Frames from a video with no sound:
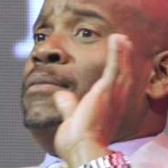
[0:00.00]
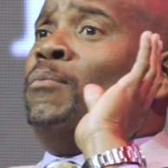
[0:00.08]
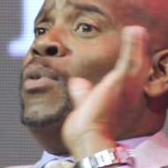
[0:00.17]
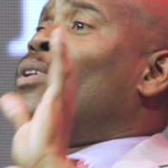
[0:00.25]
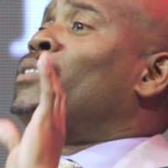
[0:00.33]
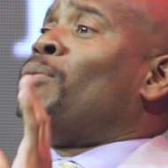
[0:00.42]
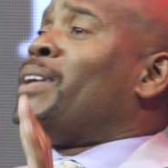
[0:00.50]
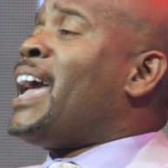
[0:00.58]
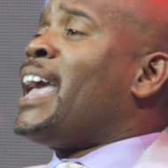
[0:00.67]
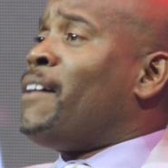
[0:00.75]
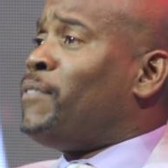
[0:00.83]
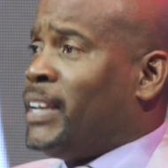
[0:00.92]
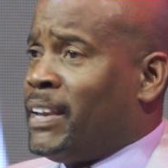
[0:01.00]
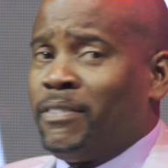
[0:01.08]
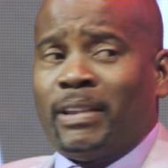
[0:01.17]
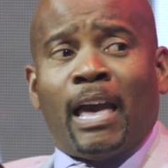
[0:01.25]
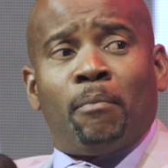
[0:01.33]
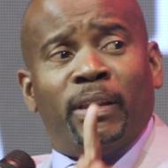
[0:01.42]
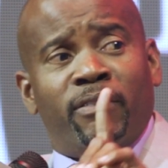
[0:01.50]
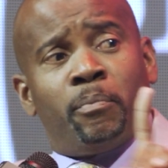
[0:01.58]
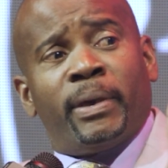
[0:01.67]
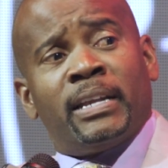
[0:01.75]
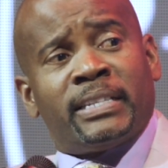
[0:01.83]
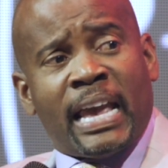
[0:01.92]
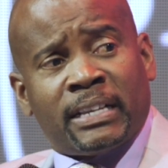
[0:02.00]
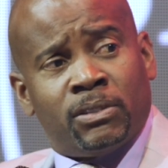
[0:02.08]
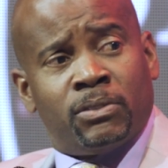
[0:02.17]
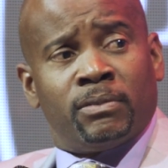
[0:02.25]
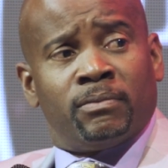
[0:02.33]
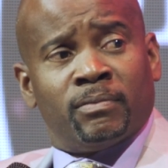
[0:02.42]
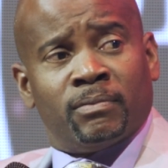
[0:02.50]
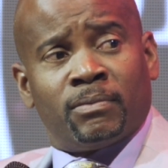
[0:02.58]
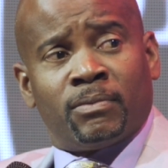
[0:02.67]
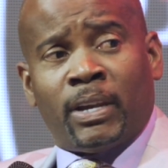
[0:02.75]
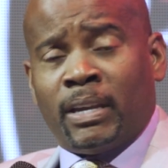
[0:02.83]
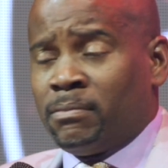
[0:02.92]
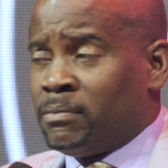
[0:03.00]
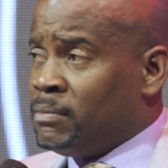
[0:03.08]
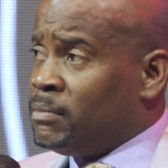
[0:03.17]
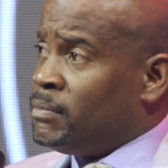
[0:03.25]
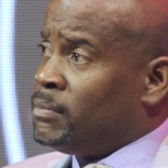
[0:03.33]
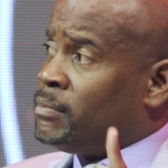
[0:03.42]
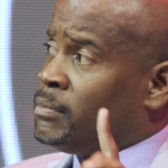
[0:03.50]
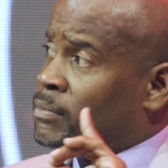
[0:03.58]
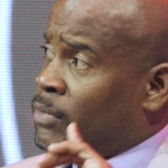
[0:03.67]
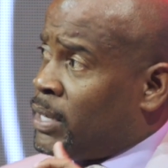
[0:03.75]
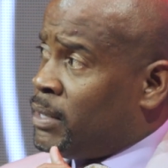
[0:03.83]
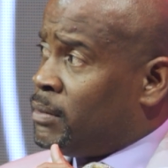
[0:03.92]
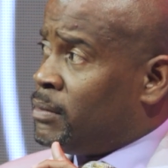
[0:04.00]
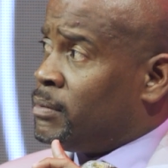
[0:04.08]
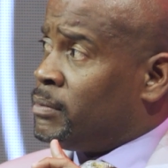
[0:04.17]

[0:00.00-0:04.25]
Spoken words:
more than what I have to give him. I believe in paying taxes, right? Right?